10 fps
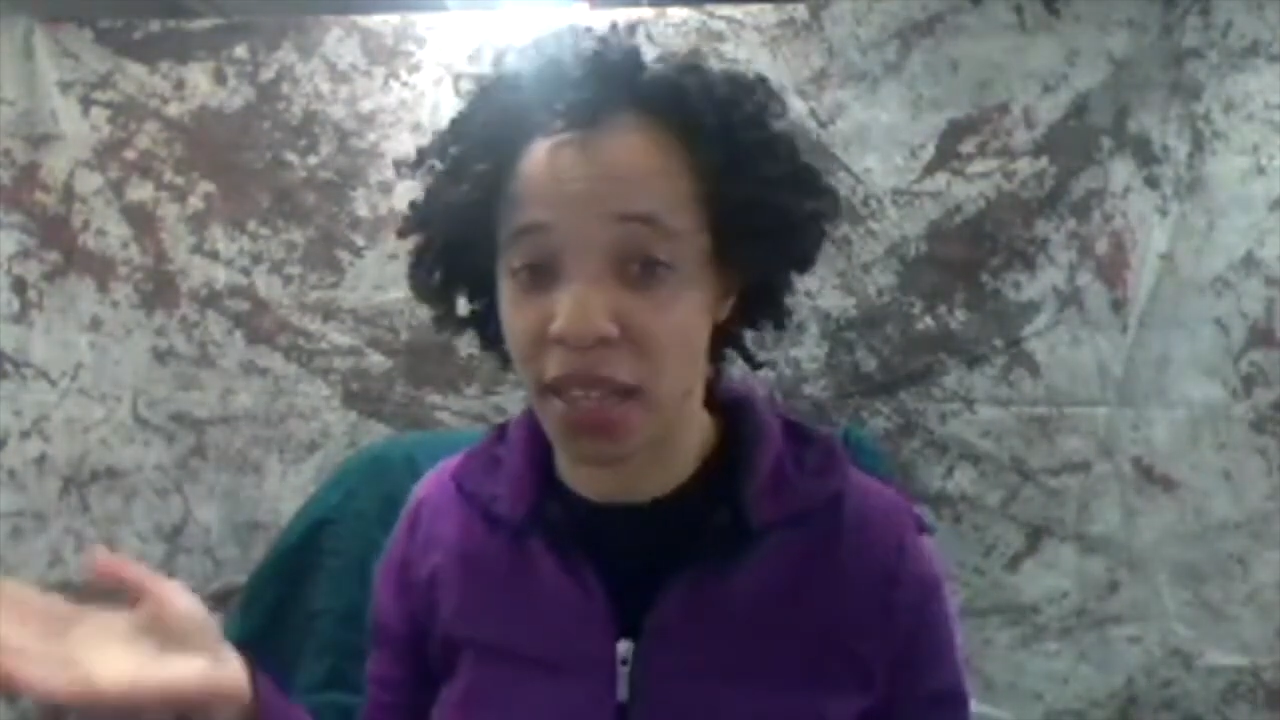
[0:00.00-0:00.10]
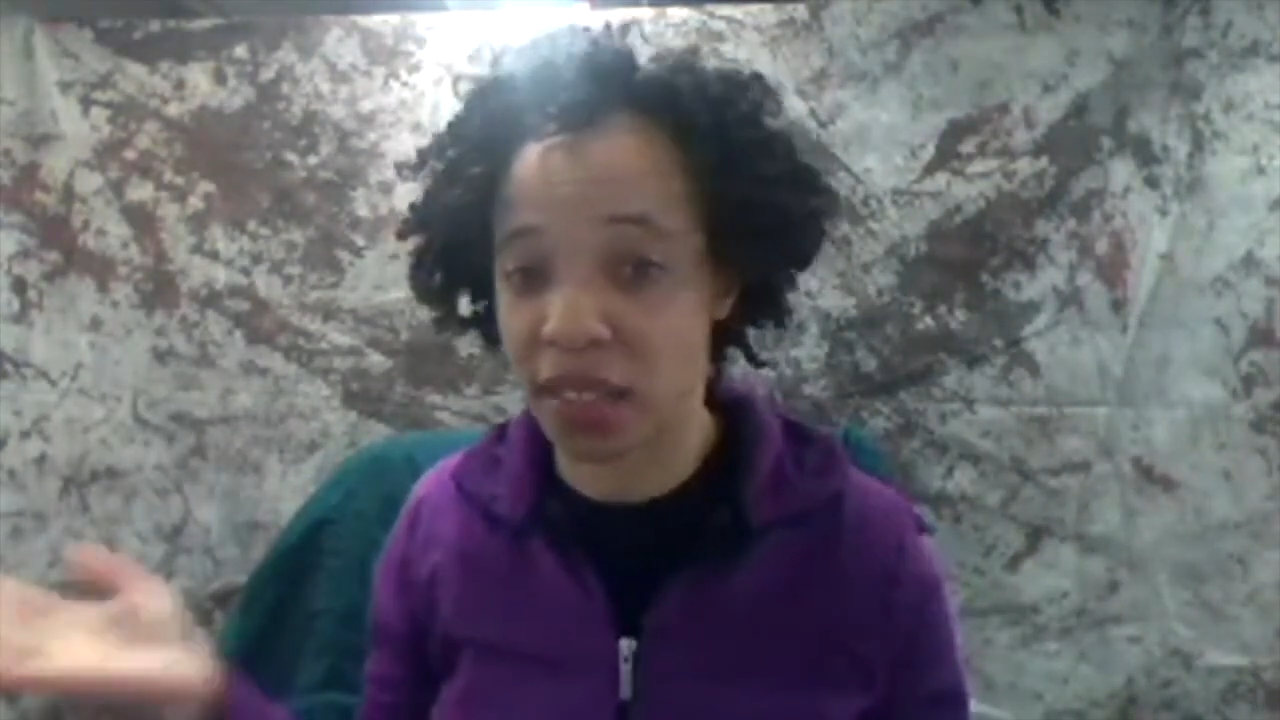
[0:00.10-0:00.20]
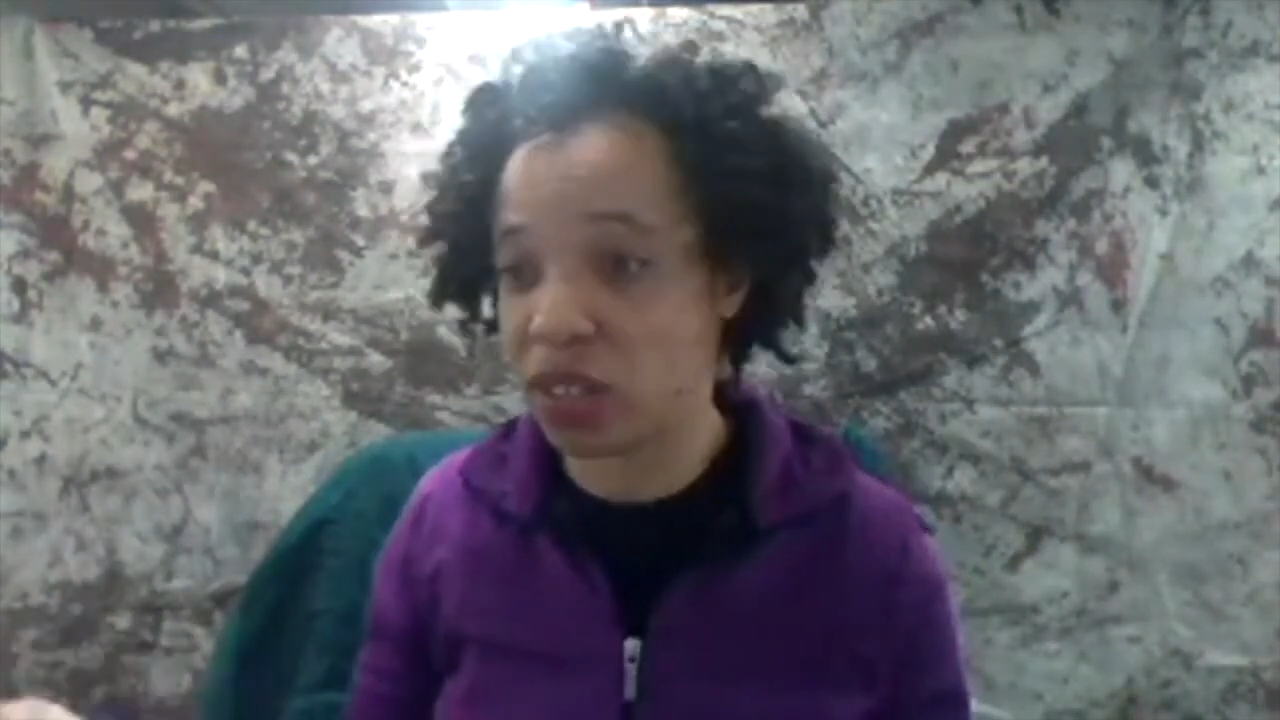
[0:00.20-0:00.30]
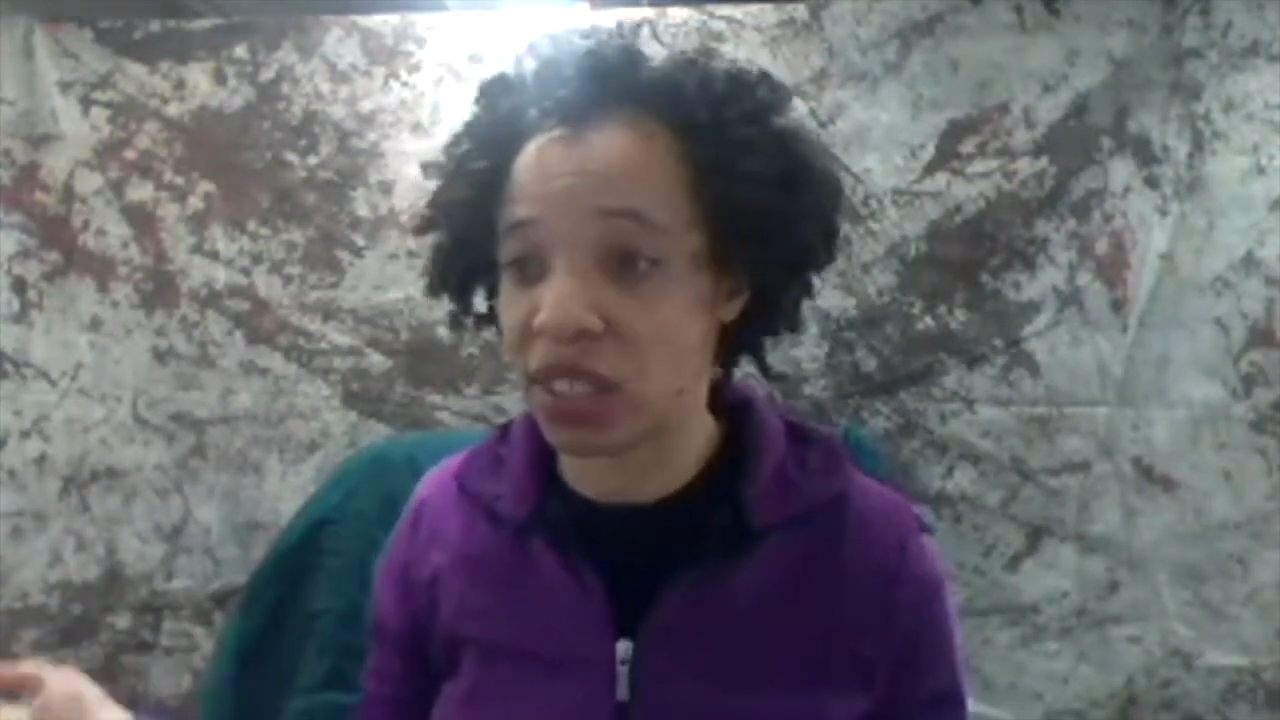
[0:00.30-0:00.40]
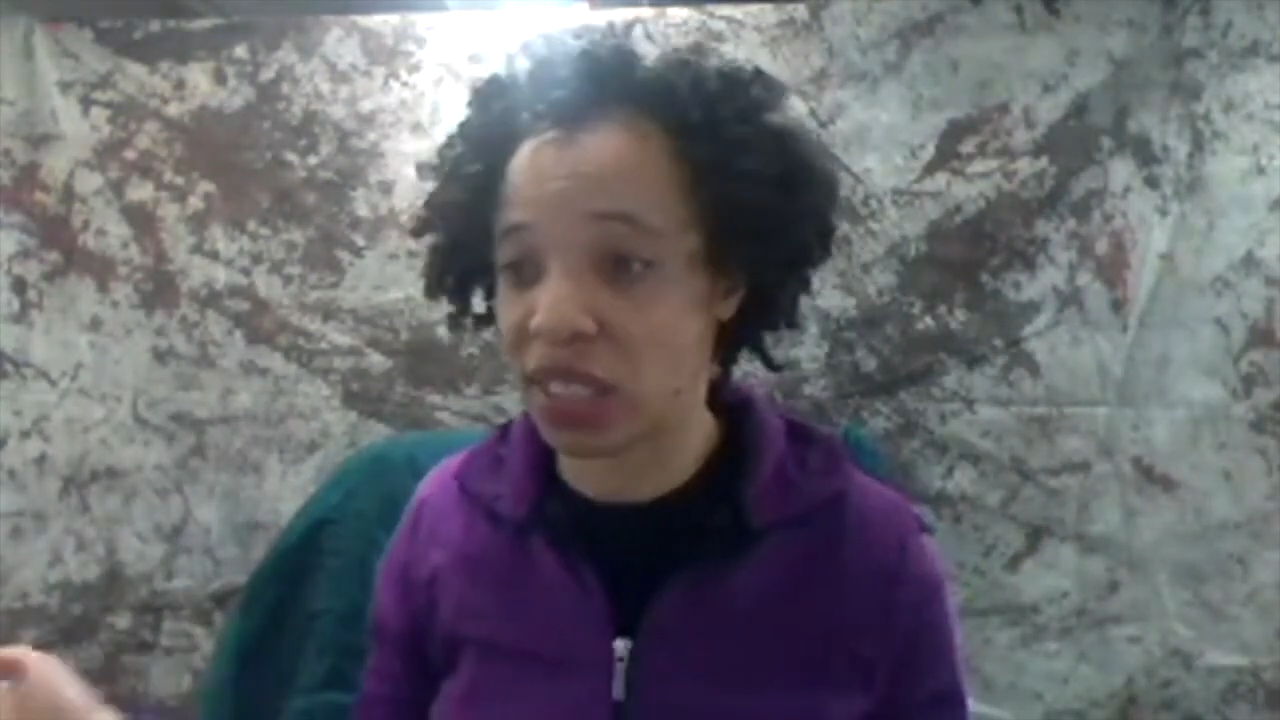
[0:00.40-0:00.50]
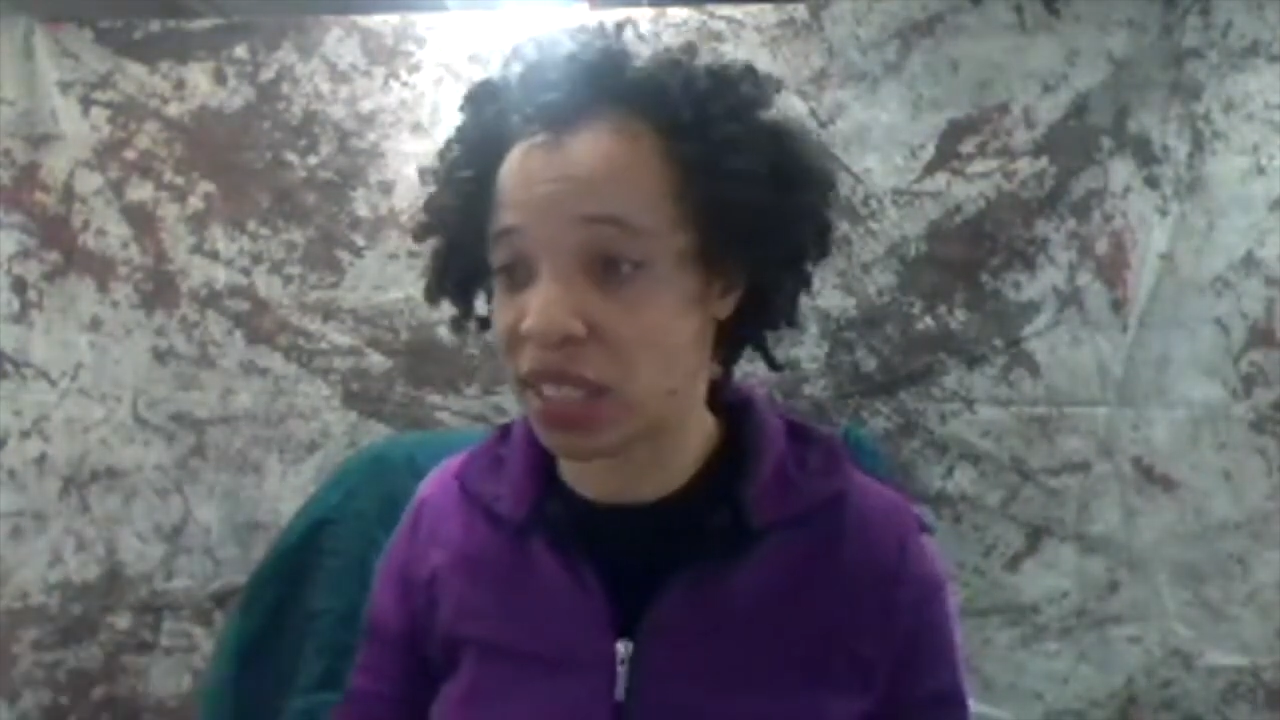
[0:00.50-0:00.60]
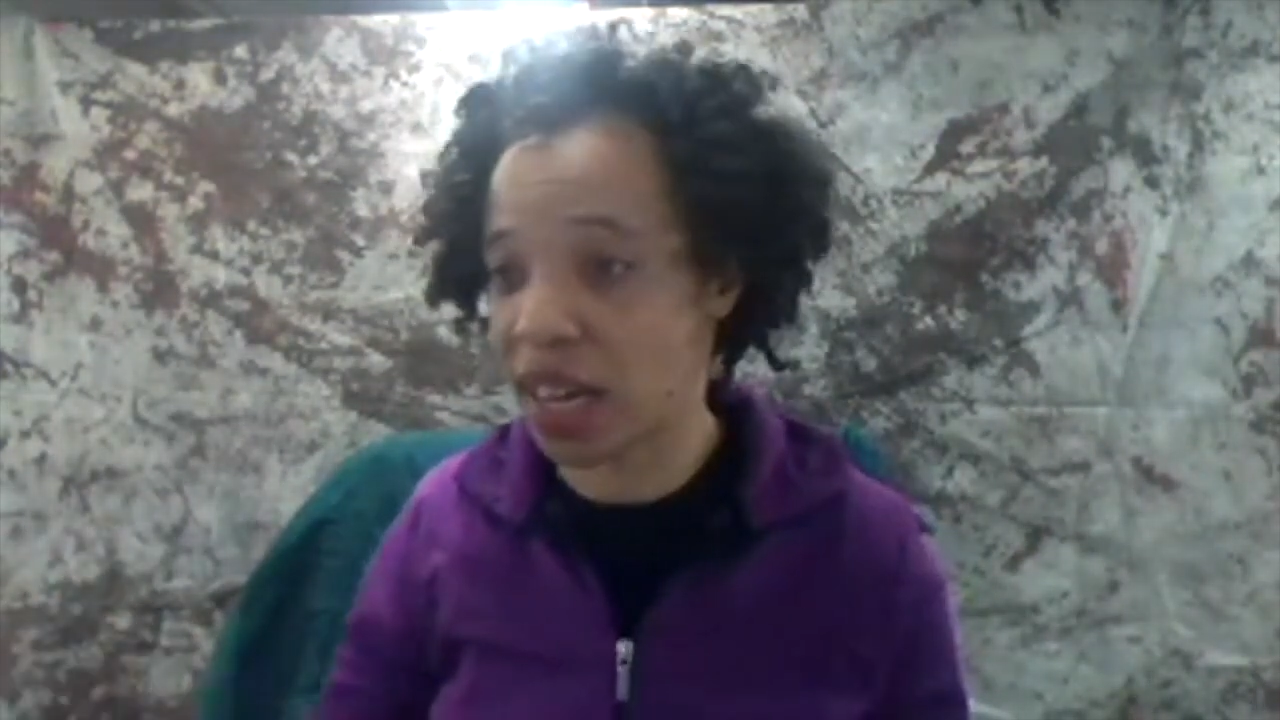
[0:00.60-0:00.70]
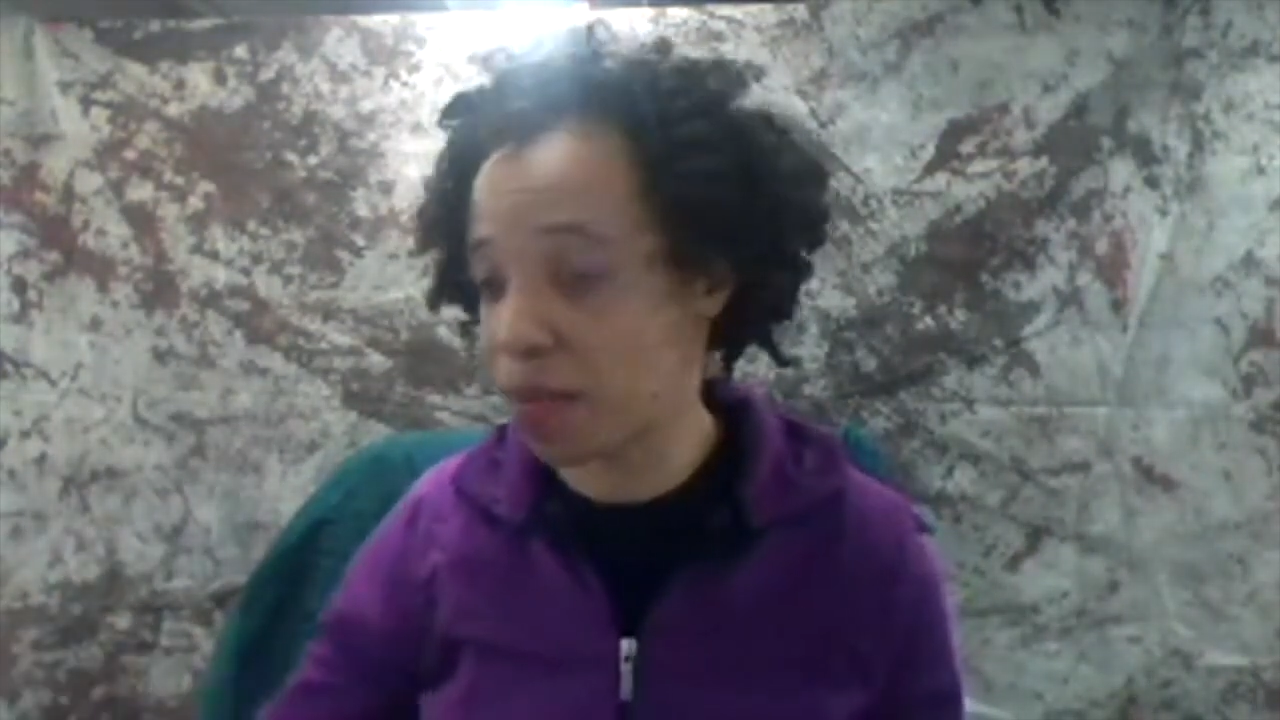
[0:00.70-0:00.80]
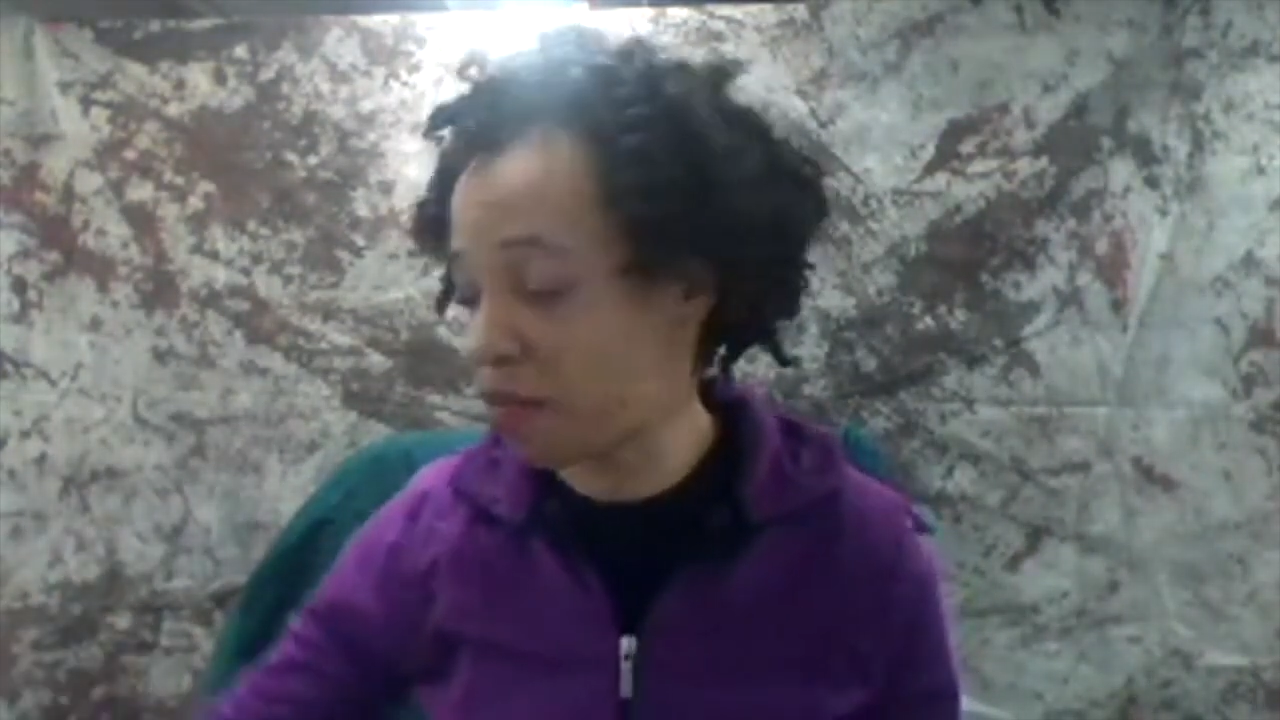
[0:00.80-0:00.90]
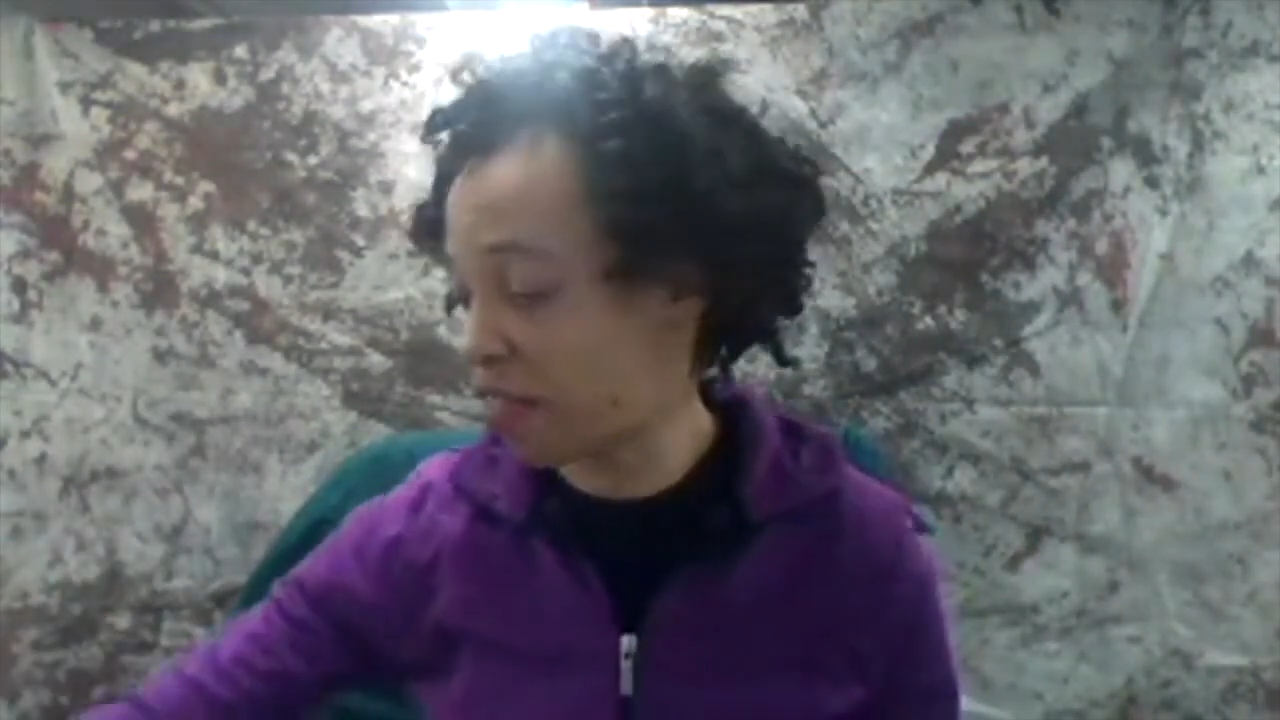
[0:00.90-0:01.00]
I use the same